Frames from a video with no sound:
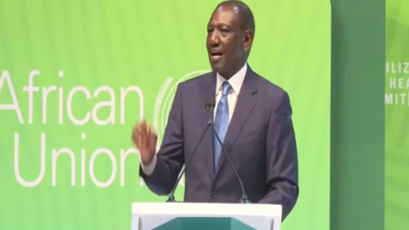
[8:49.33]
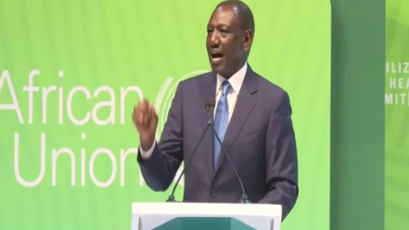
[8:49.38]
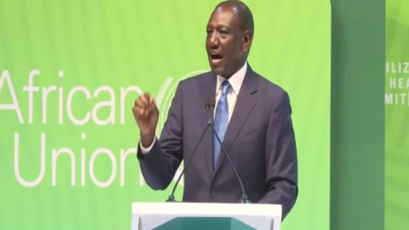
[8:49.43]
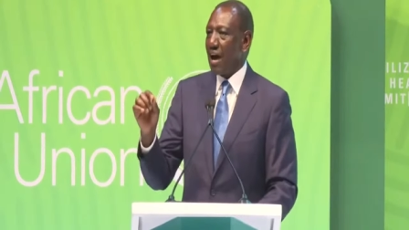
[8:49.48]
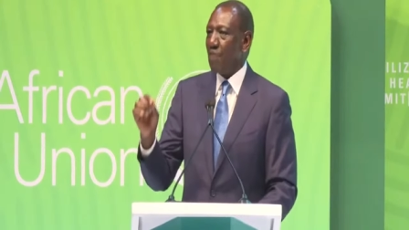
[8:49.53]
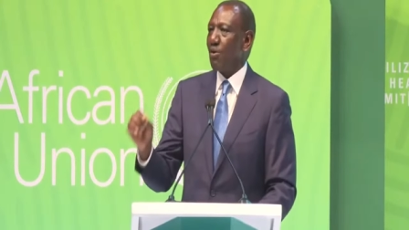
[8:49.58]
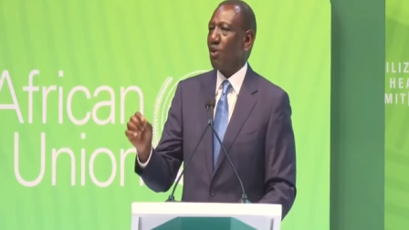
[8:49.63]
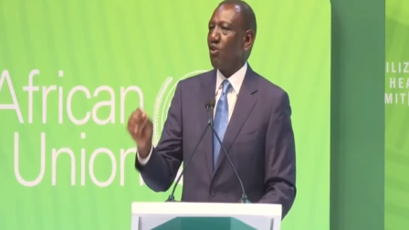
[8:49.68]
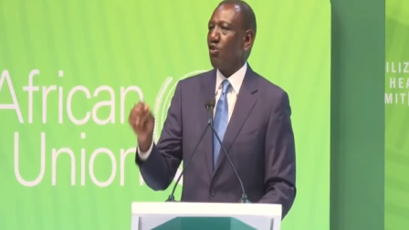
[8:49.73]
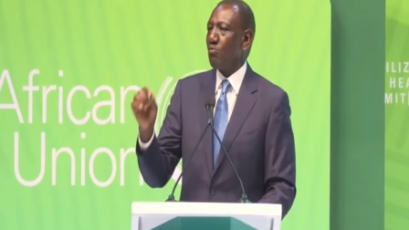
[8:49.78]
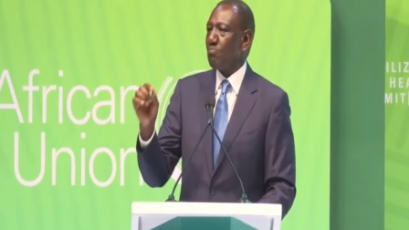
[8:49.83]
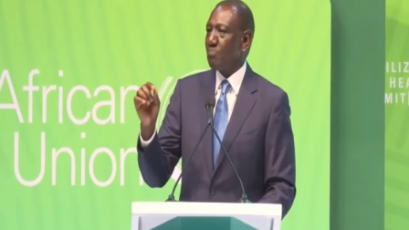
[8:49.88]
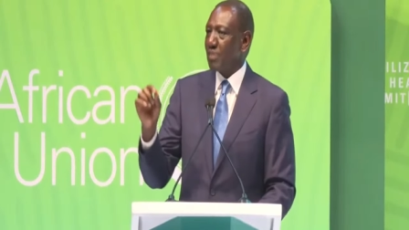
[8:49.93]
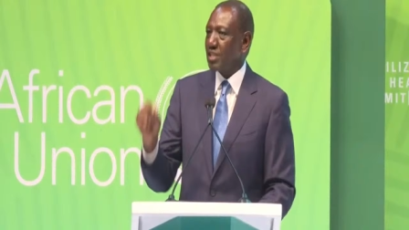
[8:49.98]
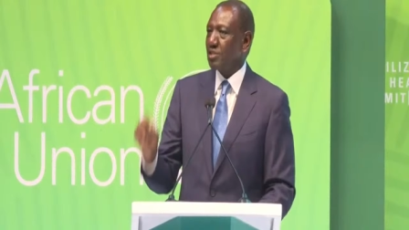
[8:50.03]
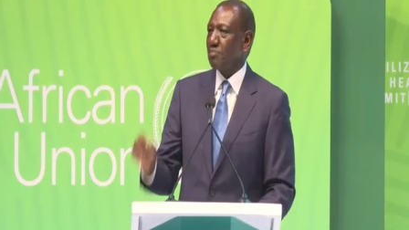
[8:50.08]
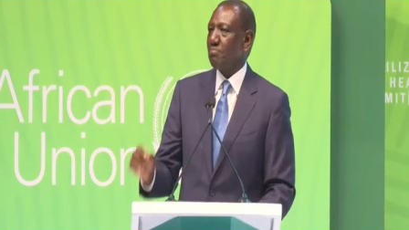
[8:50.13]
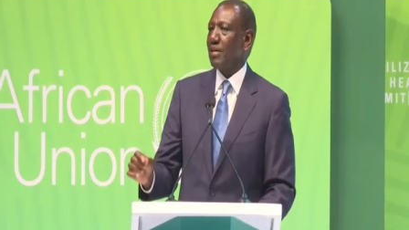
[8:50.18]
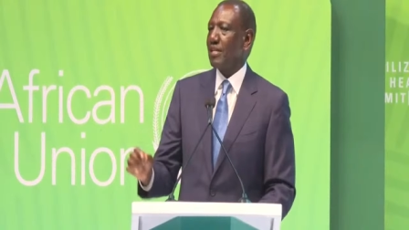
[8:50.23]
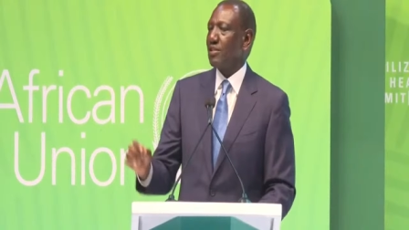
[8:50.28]
our
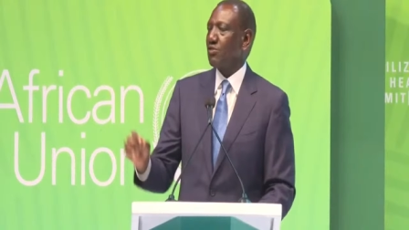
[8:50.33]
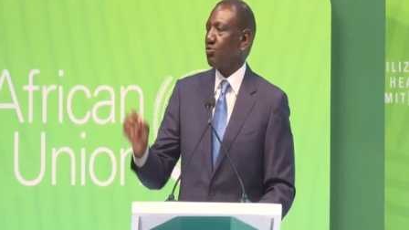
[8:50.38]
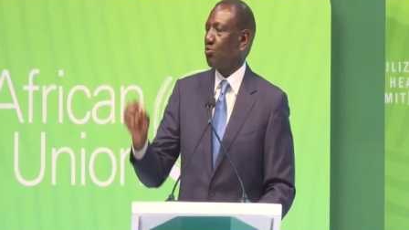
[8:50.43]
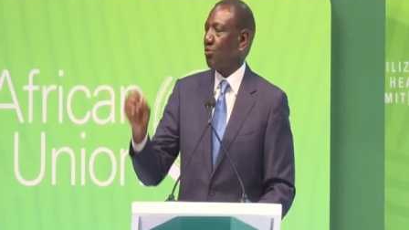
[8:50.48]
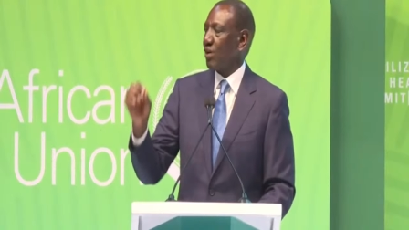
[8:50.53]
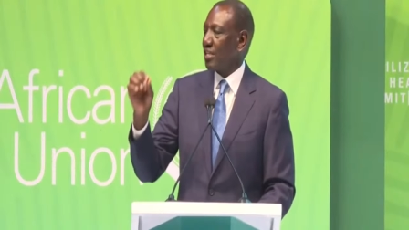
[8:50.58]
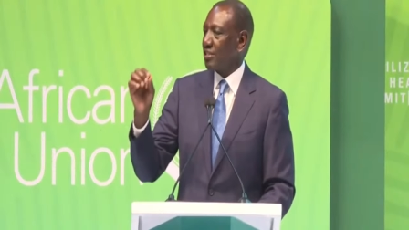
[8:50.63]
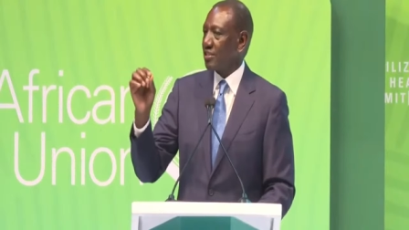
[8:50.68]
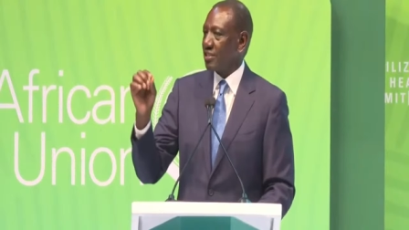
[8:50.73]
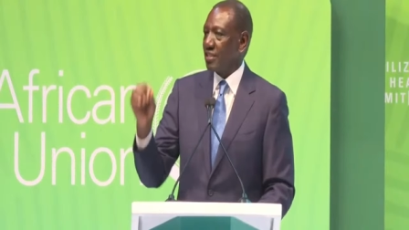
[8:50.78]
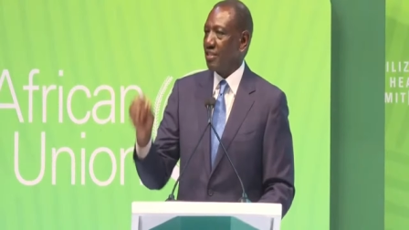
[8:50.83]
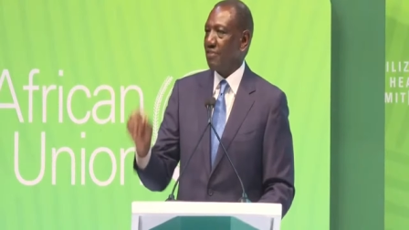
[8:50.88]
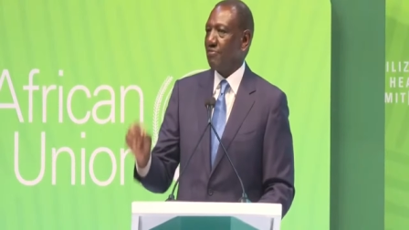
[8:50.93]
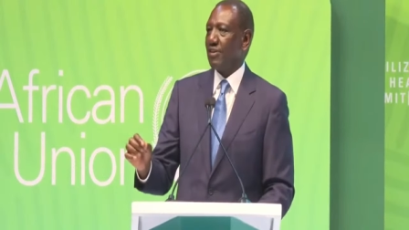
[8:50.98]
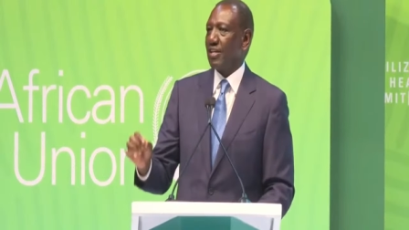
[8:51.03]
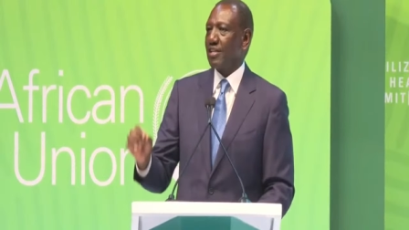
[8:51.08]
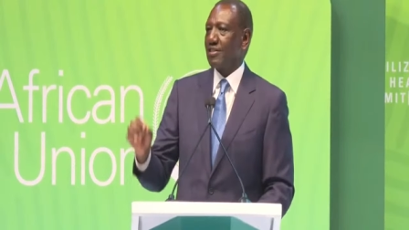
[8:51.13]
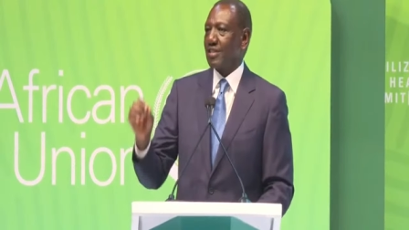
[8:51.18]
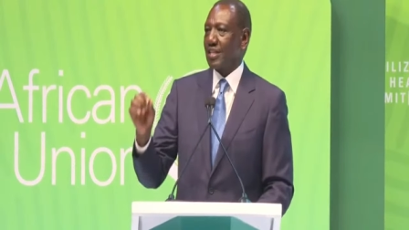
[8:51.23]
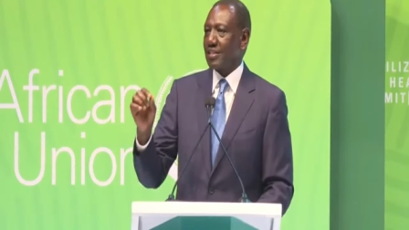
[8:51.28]
commitment to
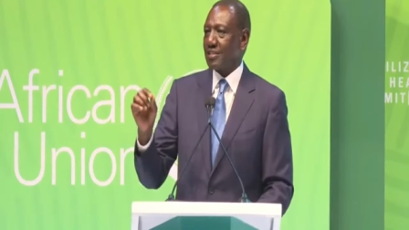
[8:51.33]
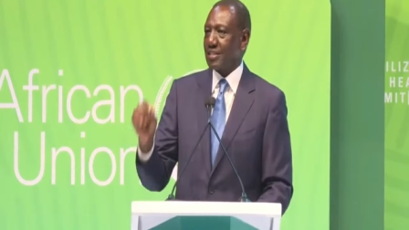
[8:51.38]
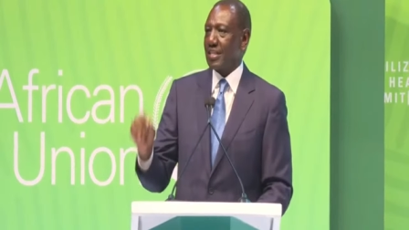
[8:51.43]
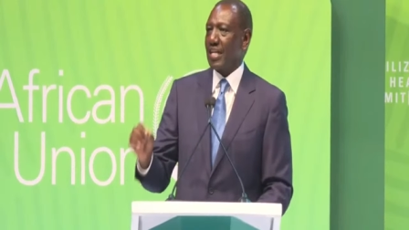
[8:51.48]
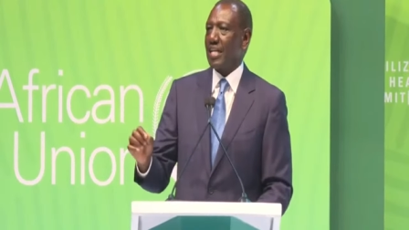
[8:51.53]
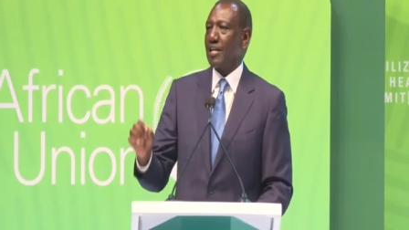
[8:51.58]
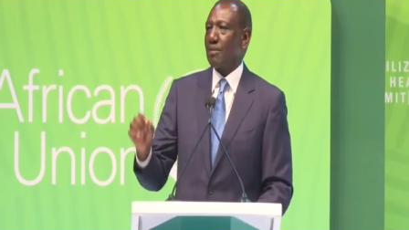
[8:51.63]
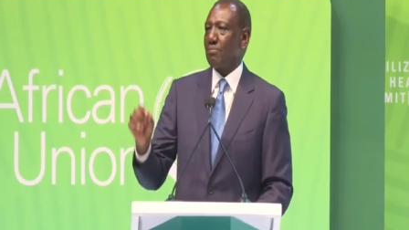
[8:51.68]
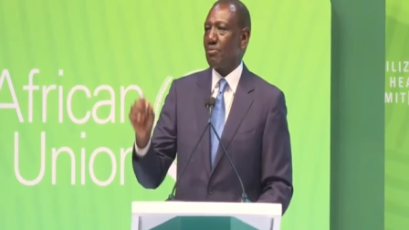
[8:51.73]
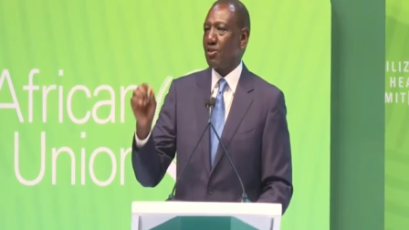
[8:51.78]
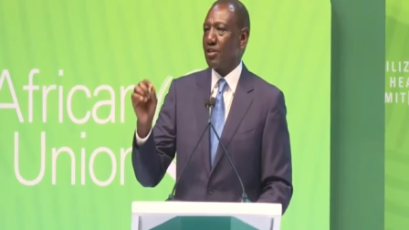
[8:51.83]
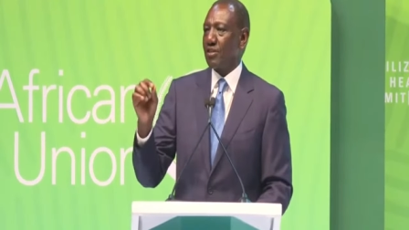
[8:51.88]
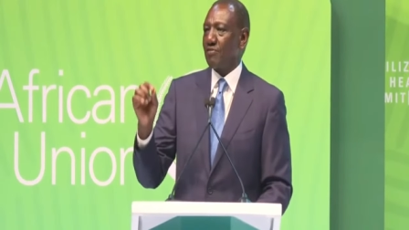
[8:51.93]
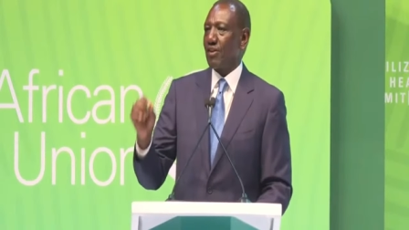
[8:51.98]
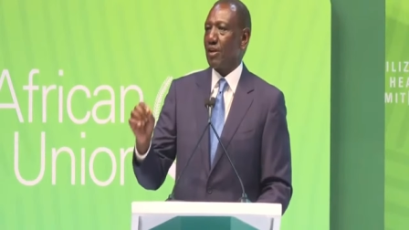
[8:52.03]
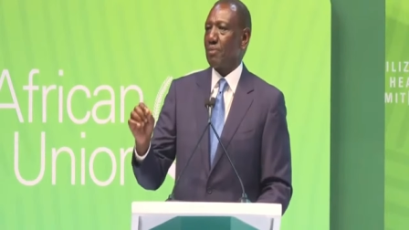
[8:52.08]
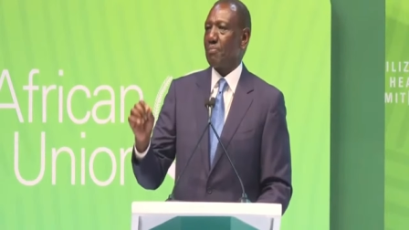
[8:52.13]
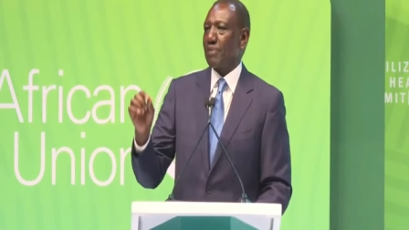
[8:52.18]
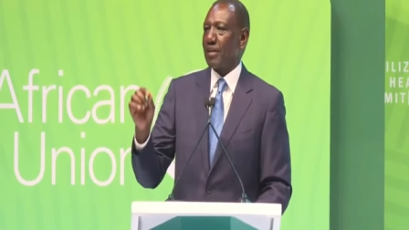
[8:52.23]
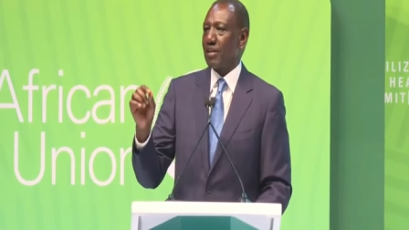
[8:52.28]
achieving Sustainable
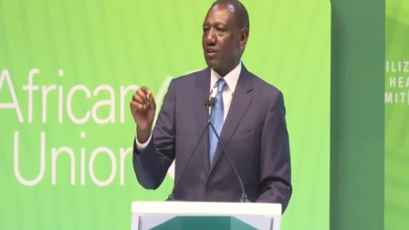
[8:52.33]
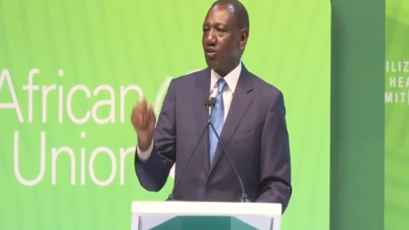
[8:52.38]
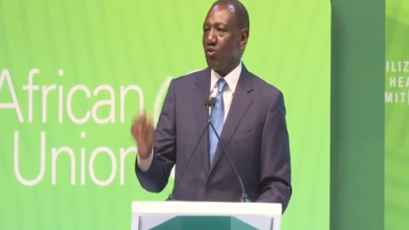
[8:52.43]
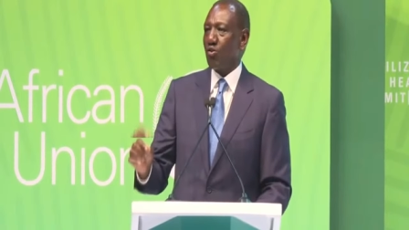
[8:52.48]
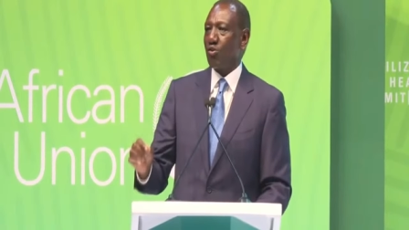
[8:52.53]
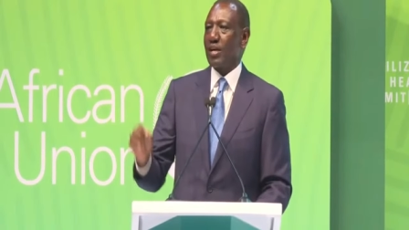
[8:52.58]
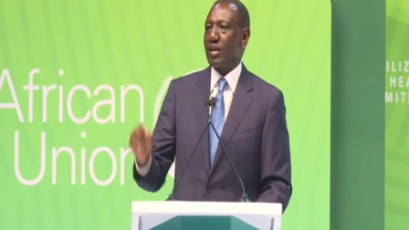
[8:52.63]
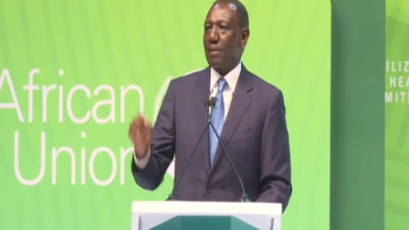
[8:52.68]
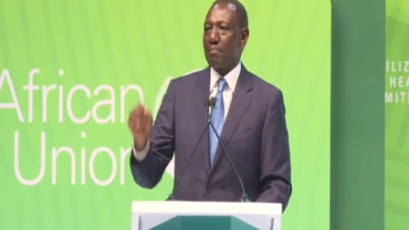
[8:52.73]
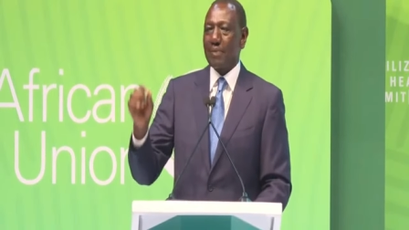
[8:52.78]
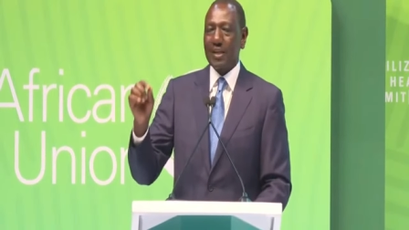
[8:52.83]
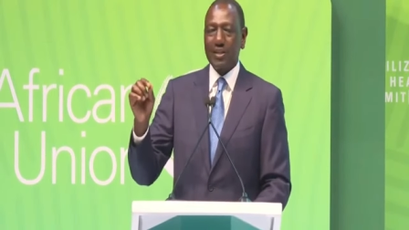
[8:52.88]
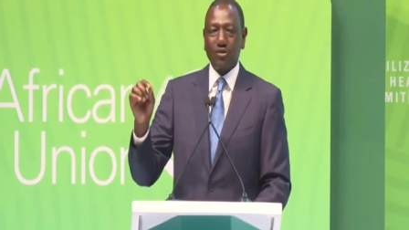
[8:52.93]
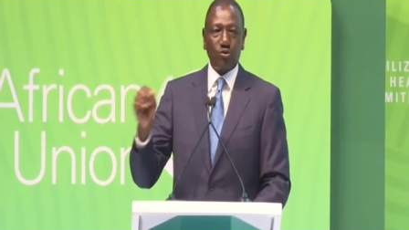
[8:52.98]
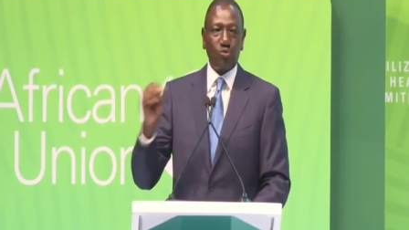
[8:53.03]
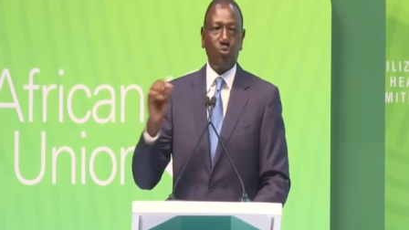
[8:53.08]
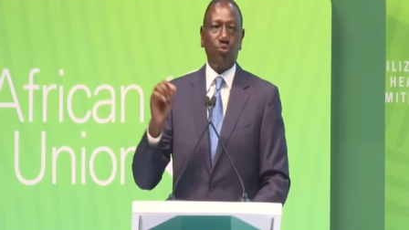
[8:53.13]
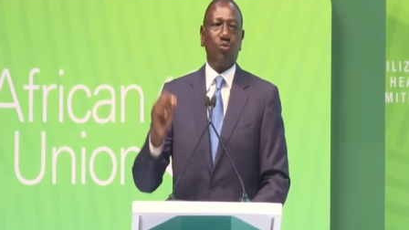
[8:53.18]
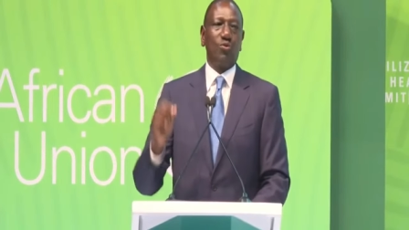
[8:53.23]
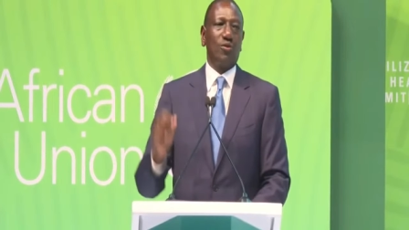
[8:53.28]
Development Goal number
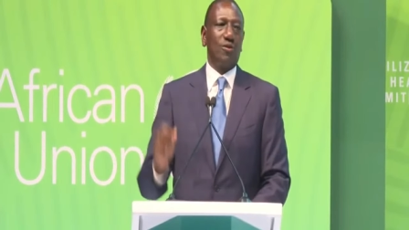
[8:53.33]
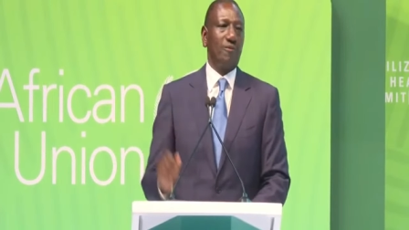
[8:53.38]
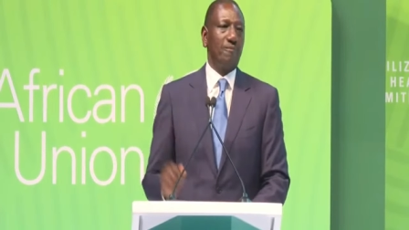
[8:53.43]
2,